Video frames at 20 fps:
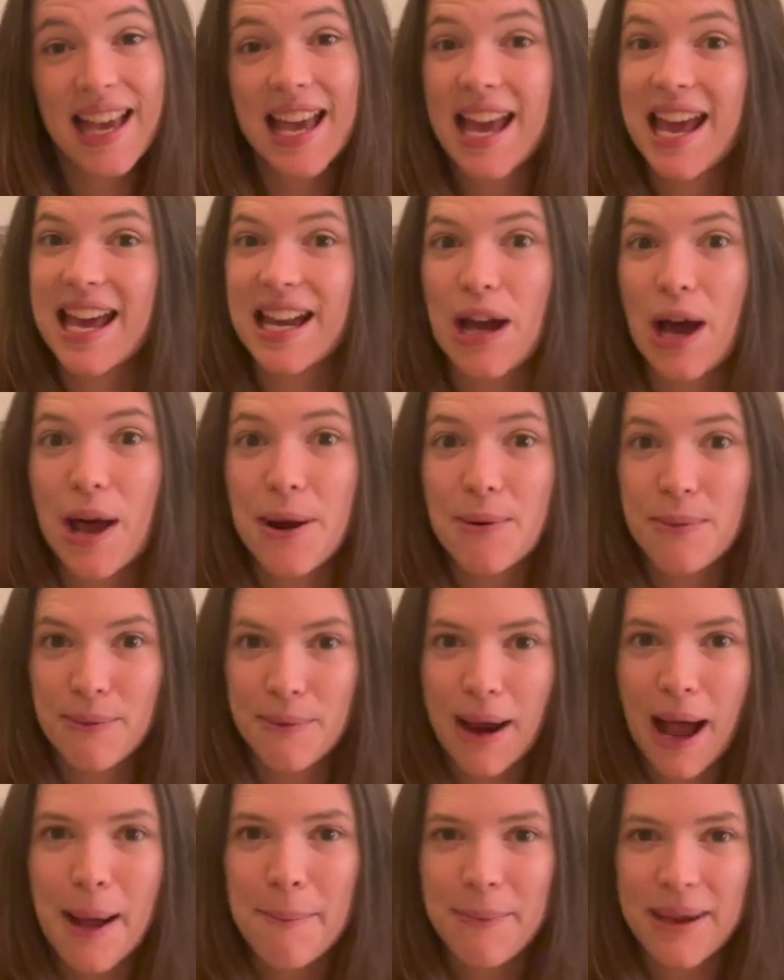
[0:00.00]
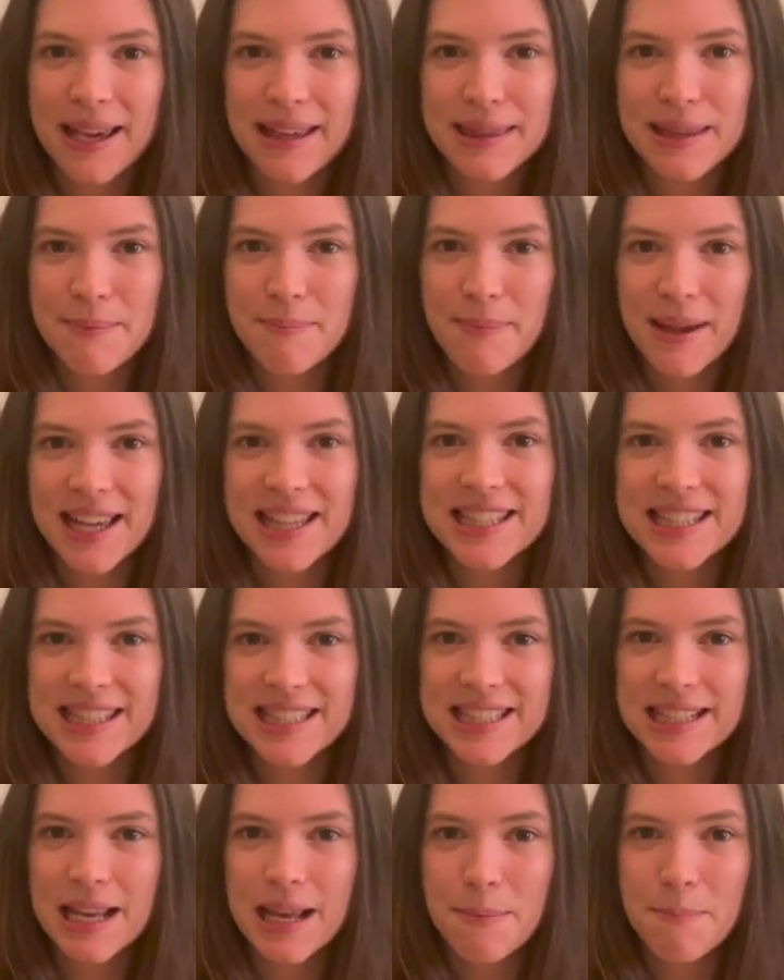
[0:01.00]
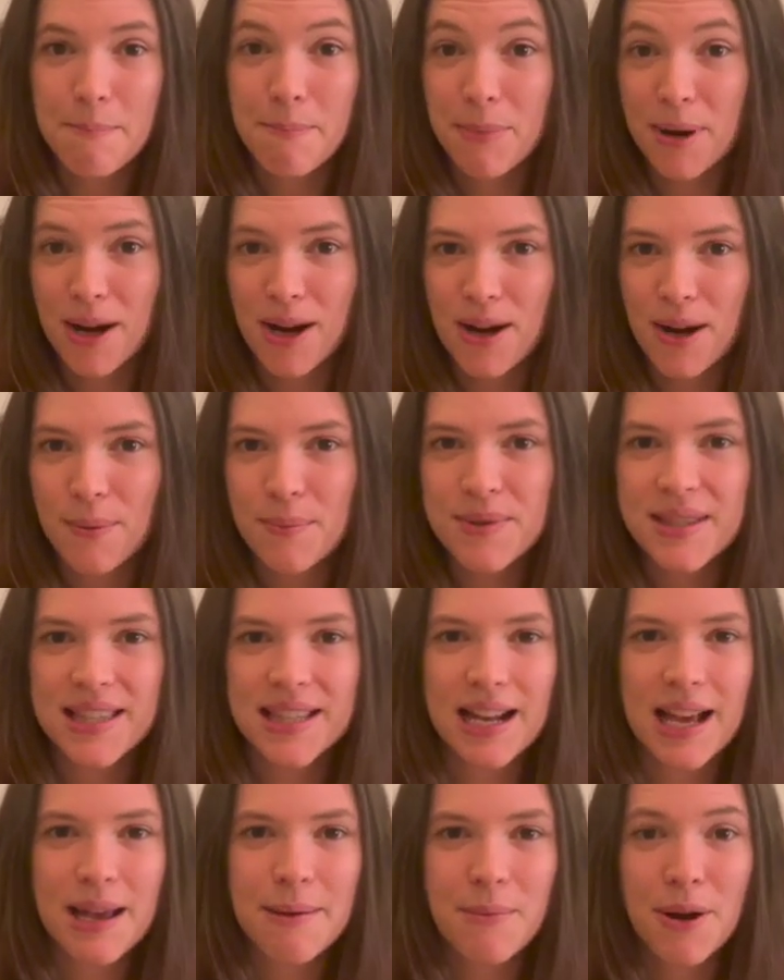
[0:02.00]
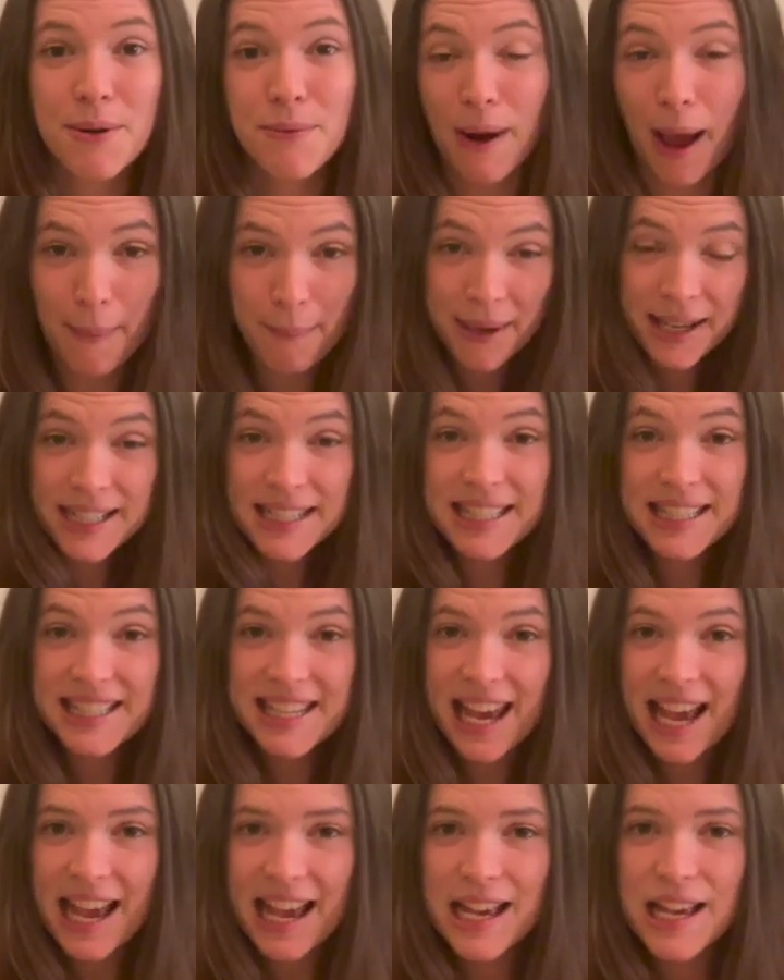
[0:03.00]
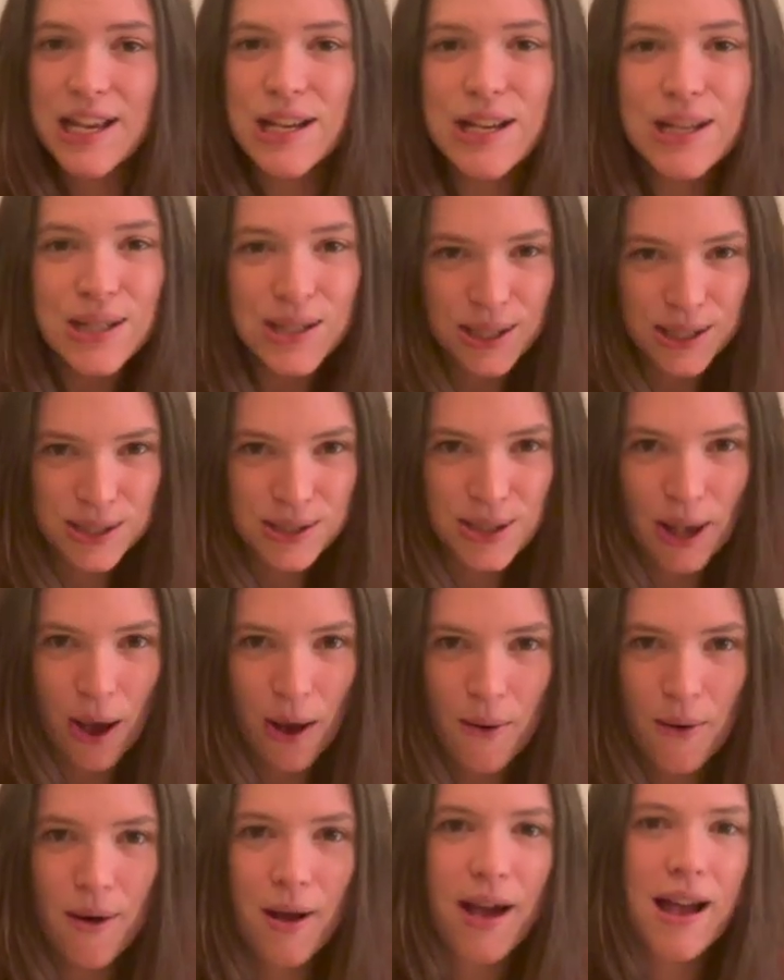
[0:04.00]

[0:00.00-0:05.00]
and unwrapping the bits and bobs that I'm unwrapping today. So